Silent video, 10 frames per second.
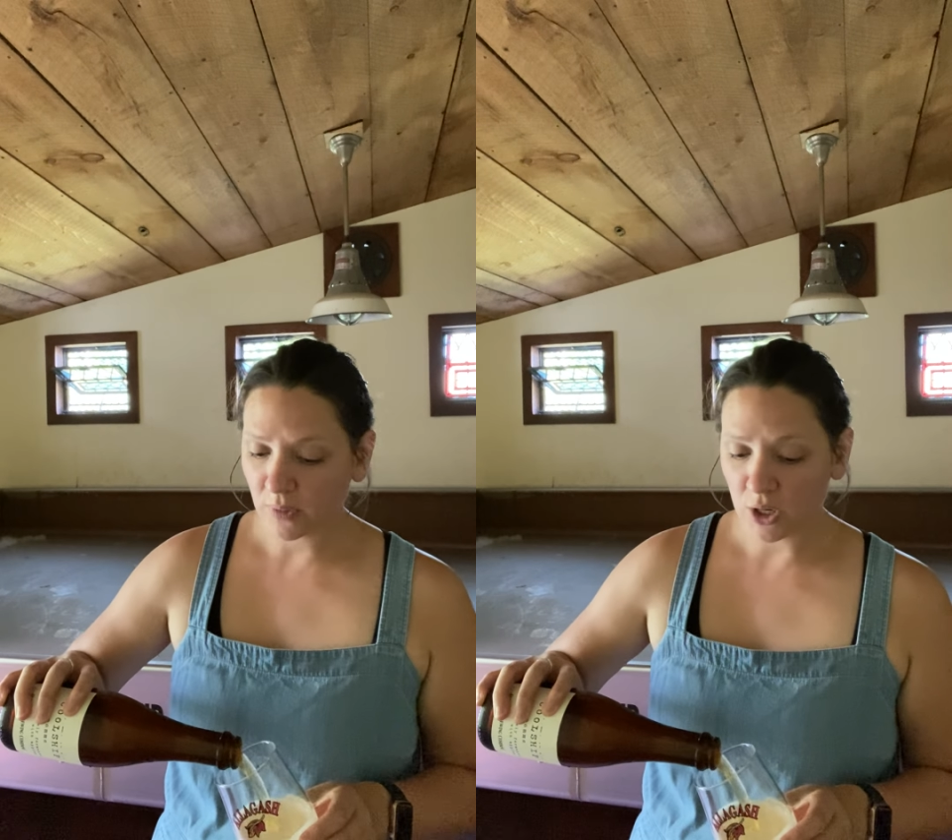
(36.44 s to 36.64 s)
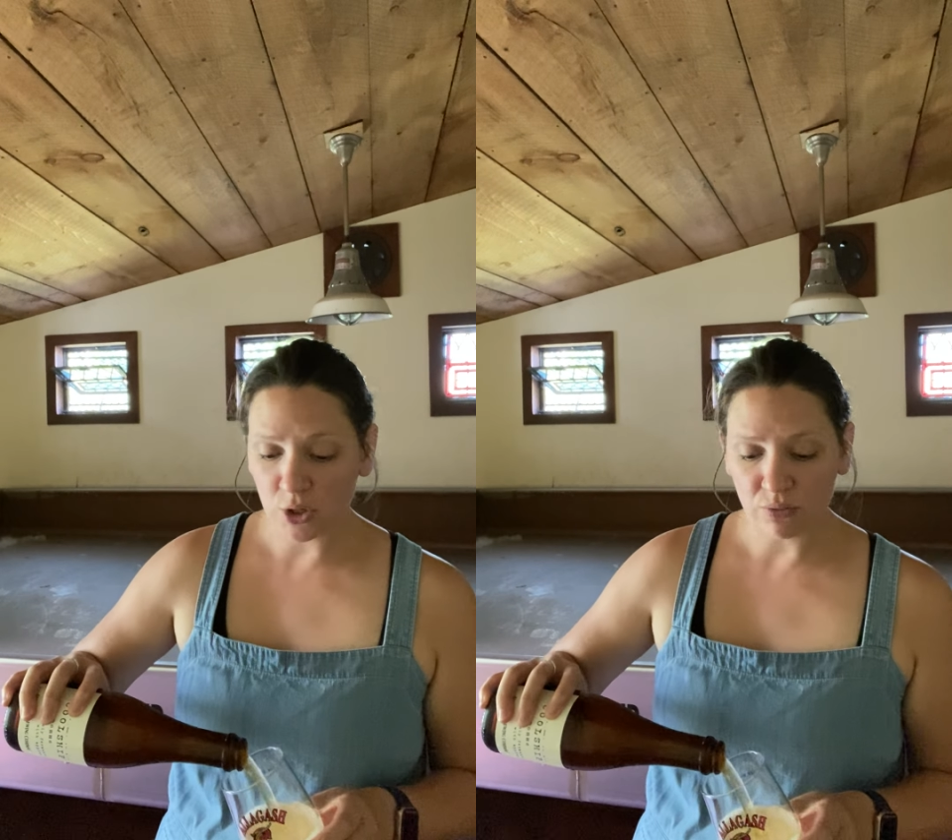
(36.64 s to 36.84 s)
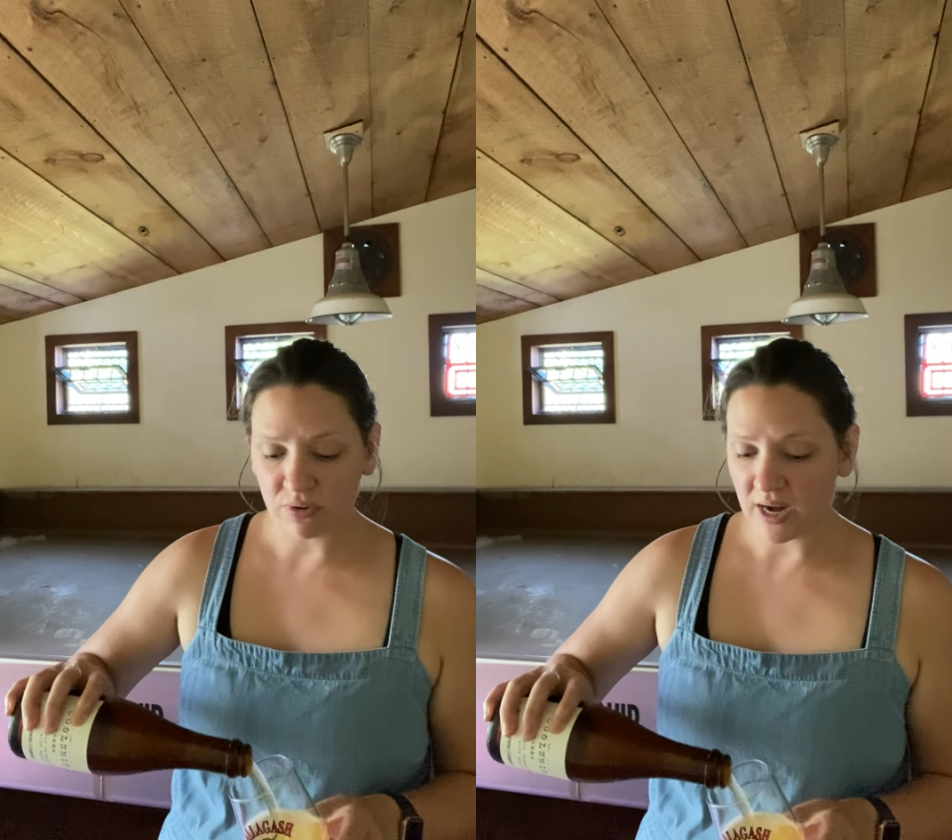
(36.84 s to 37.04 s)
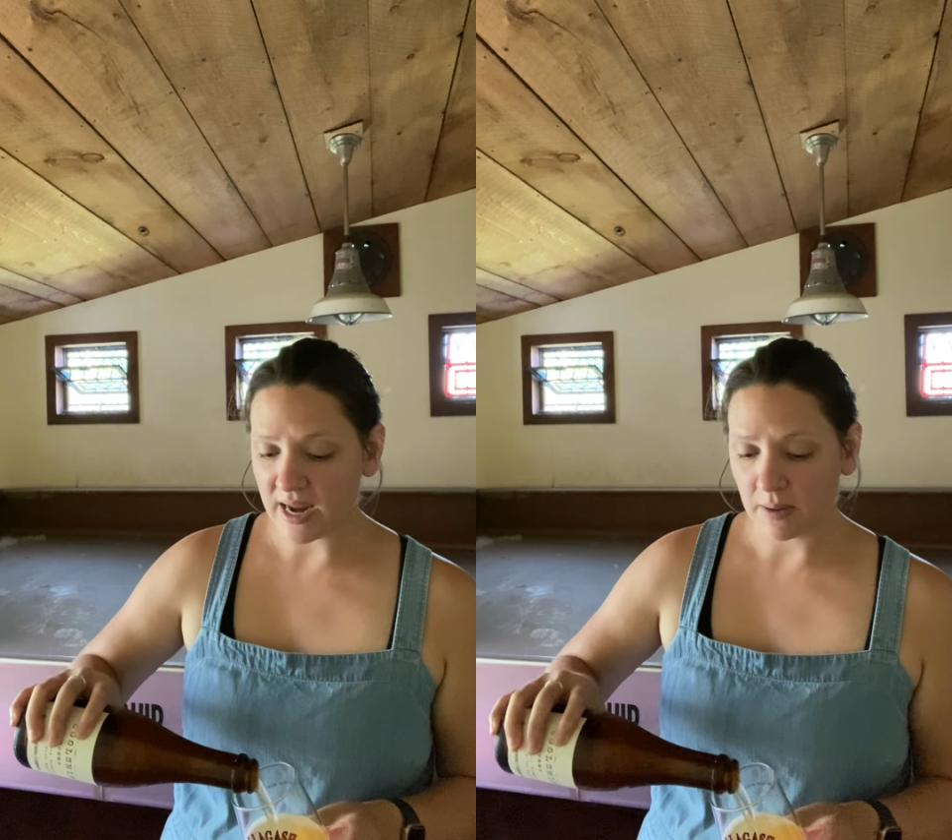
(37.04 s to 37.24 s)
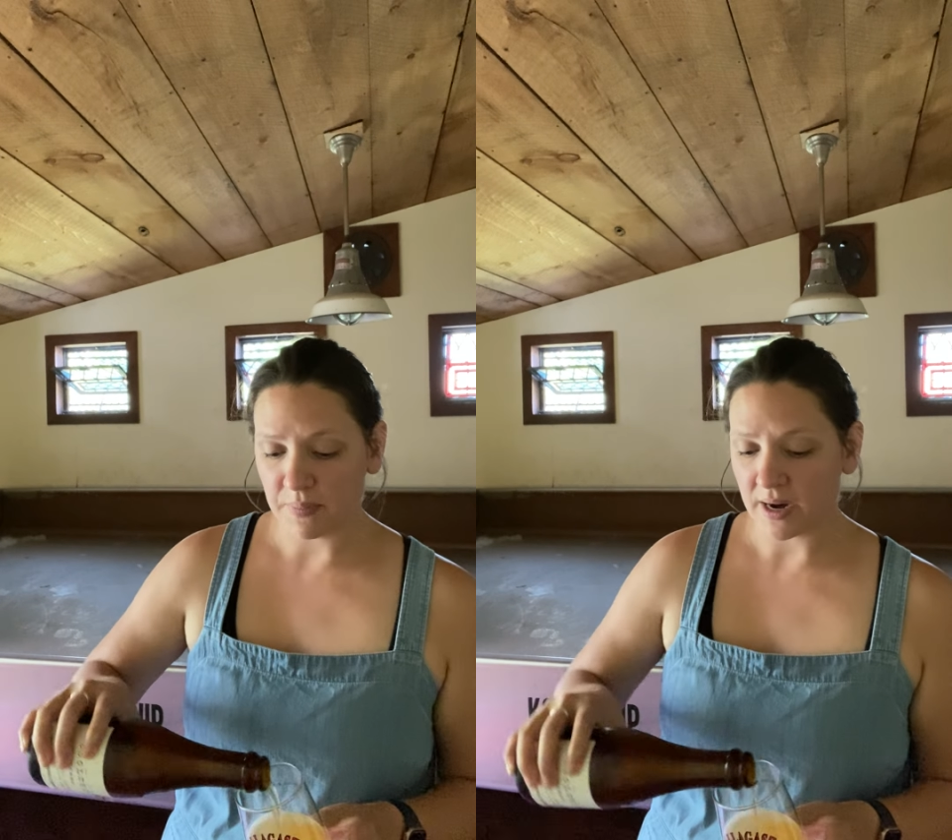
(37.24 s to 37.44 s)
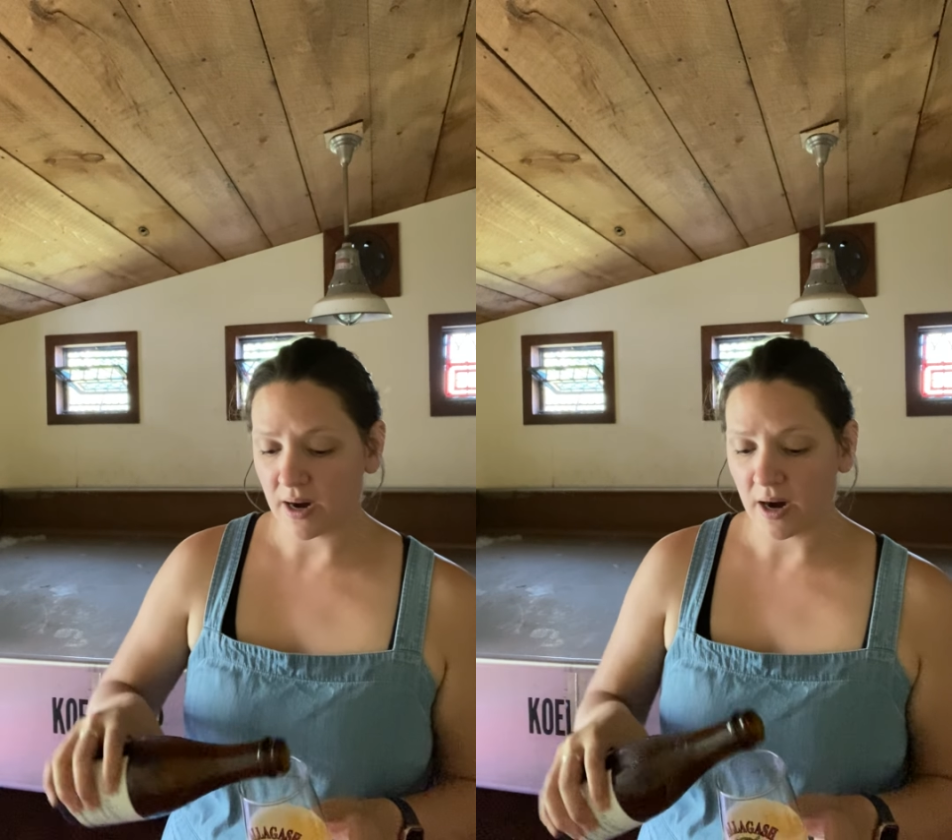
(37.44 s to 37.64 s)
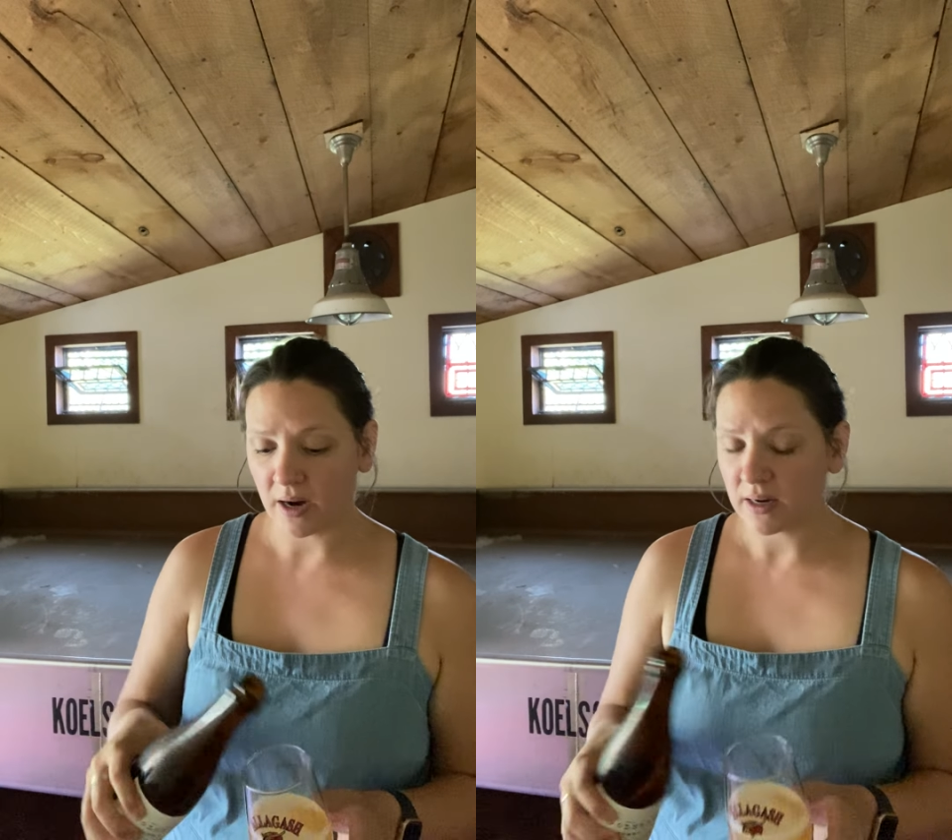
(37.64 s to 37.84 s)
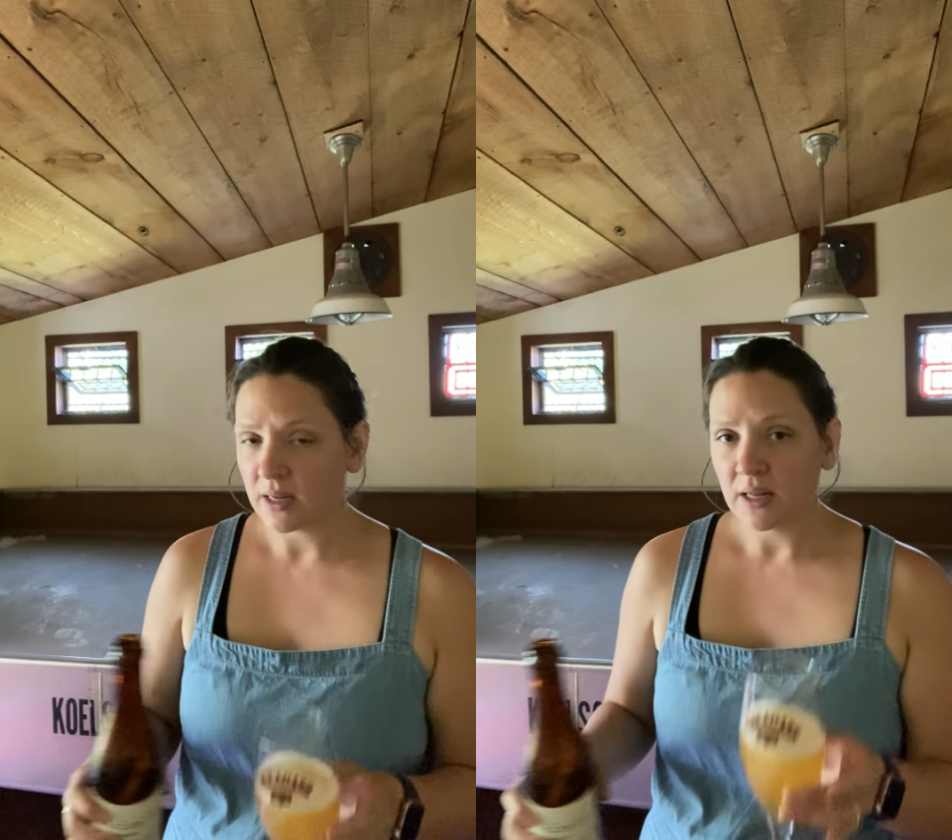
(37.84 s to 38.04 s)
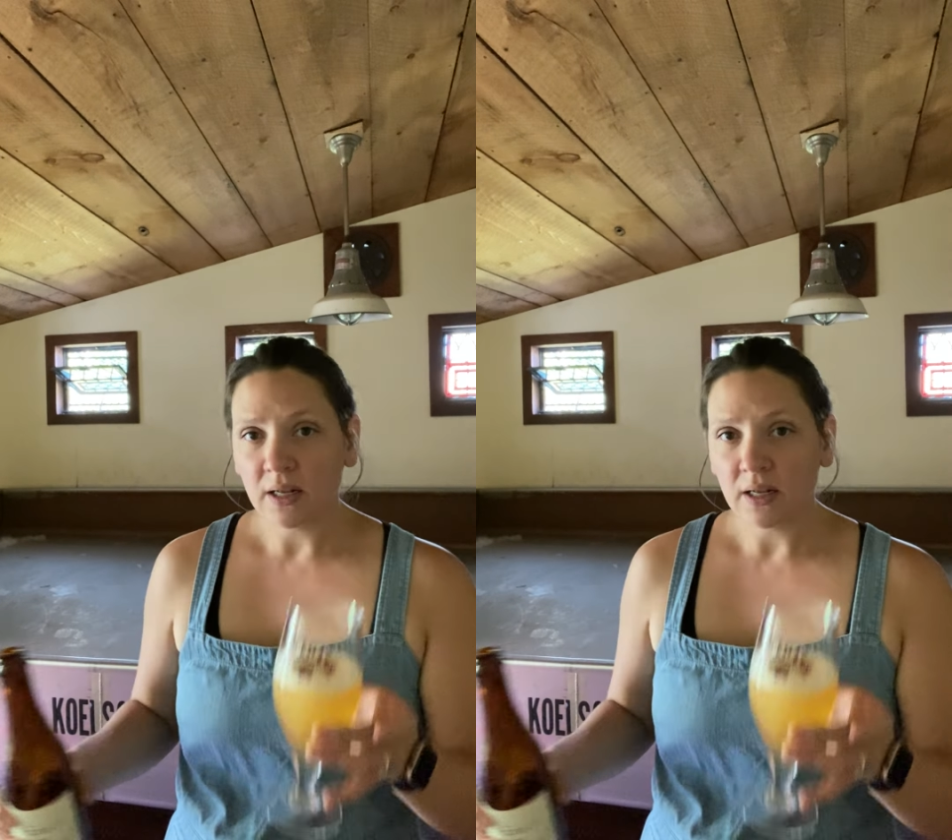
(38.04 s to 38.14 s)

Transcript: unique beer.